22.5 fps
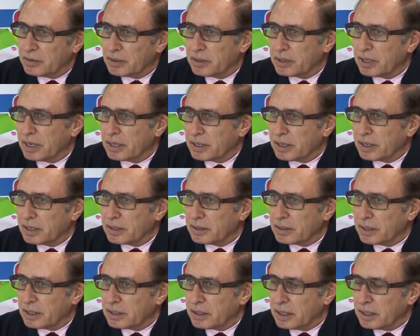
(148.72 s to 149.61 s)
And
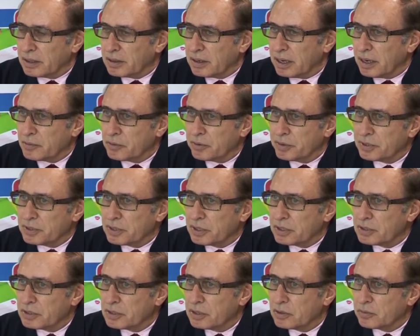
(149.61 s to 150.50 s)
I'm always
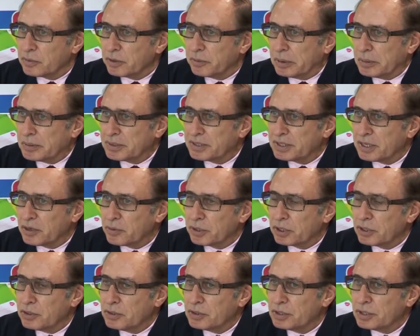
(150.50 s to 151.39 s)
concerned when people say we
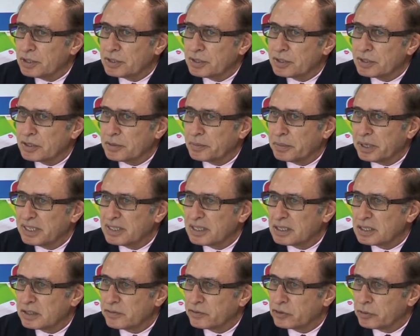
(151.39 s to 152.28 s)
use this as the
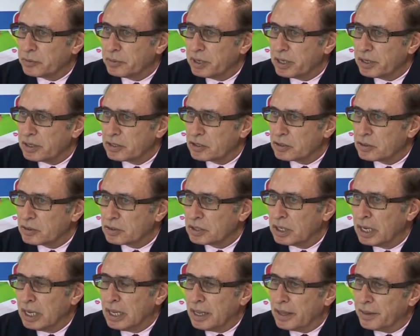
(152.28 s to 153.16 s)
basis of your methods course.
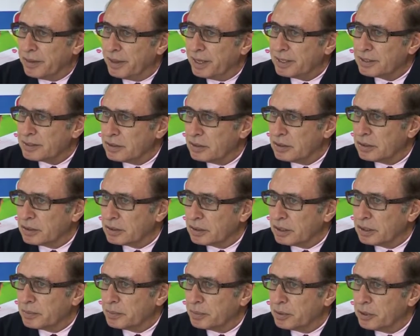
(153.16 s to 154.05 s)
That's not
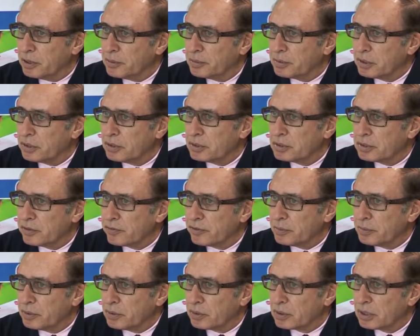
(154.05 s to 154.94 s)
an appropriate use of the
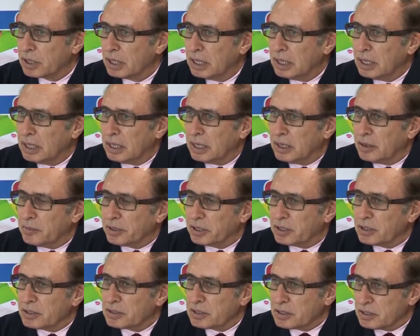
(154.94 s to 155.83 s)
book,
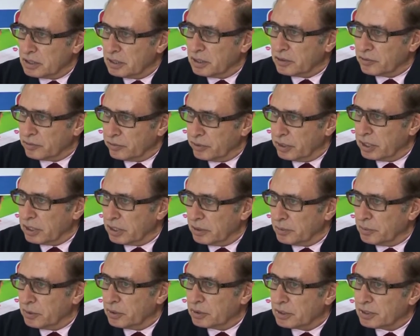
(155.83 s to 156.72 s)
because it's not really a
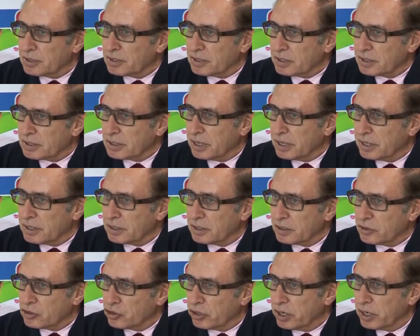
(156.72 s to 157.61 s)
book that's designed to
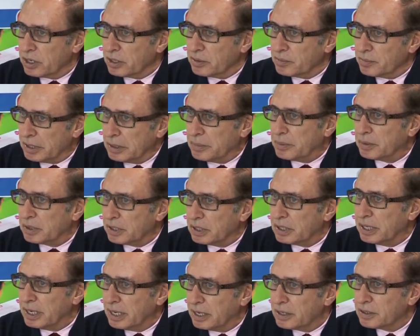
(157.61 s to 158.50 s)
train people
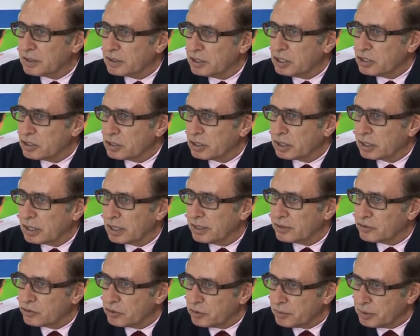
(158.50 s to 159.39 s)
in how to teach in the
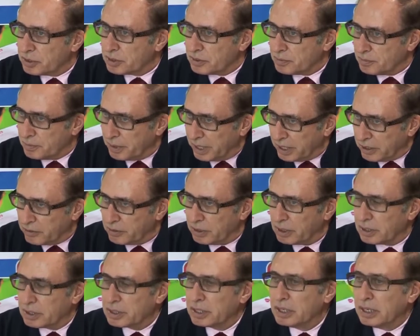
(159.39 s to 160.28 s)
classroom. It's
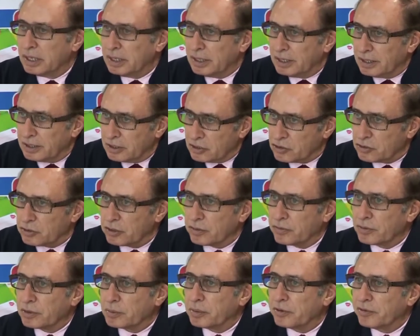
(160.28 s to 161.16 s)
background history
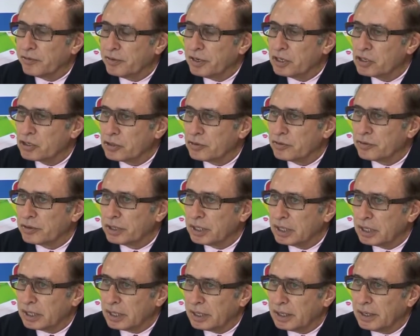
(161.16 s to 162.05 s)
of the profession,
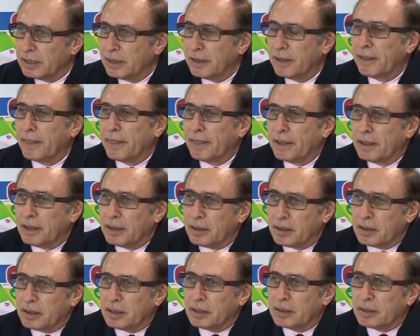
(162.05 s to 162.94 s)
really.
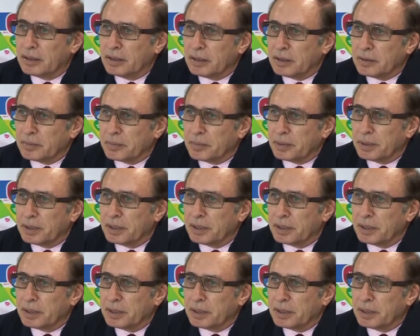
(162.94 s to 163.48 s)
Yep.